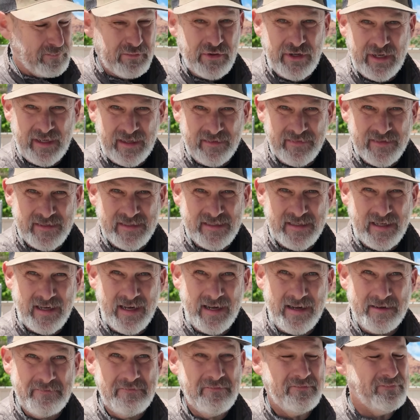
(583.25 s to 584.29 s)
I'm putting in this
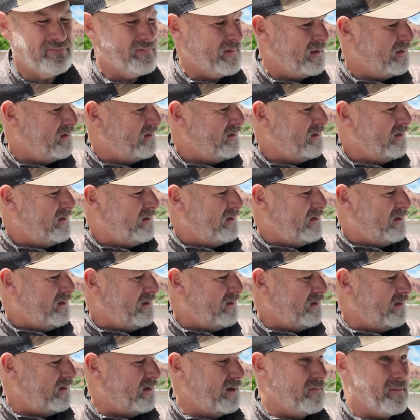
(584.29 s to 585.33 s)
time.
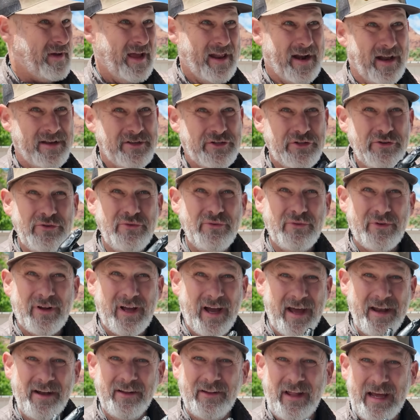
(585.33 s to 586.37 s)
And I do
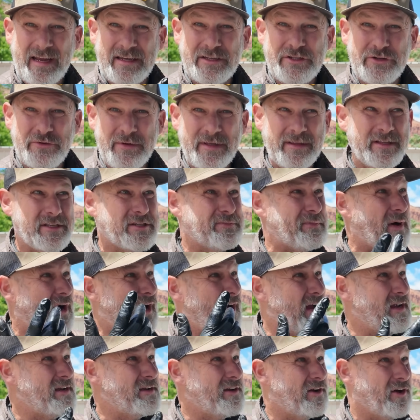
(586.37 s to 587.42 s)
kind of like doing this
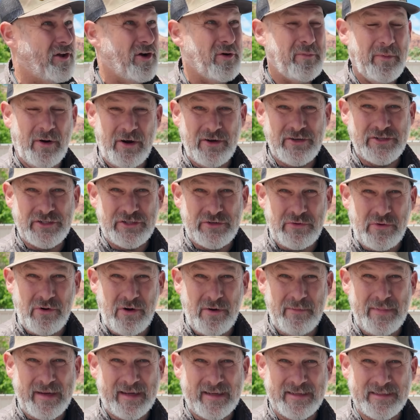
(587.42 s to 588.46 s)
behind an auto parts
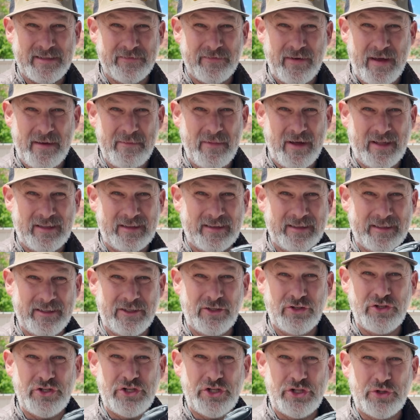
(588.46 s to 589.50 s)
store, because if I'm a
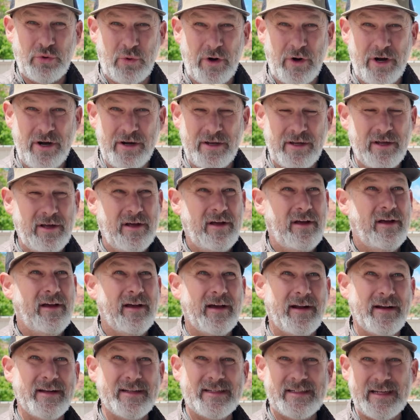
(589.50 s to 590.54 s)
little short
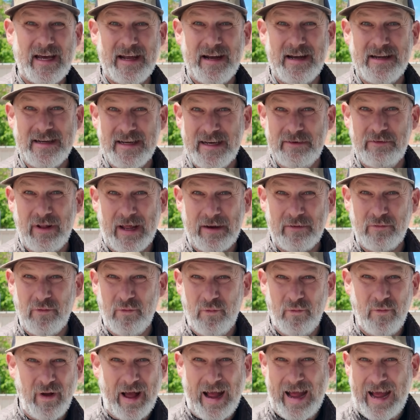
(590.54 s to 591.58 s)
and I decide I need like
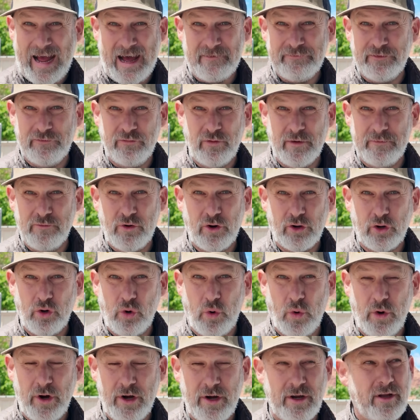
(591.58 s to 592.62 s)
half of one more
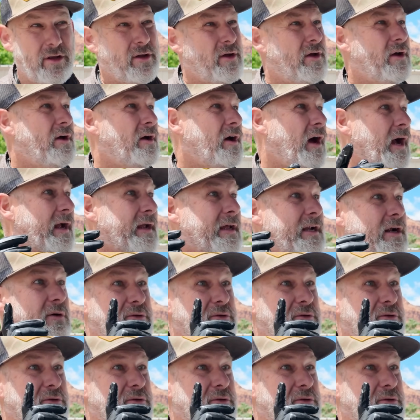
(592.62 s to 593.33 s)
quart, I can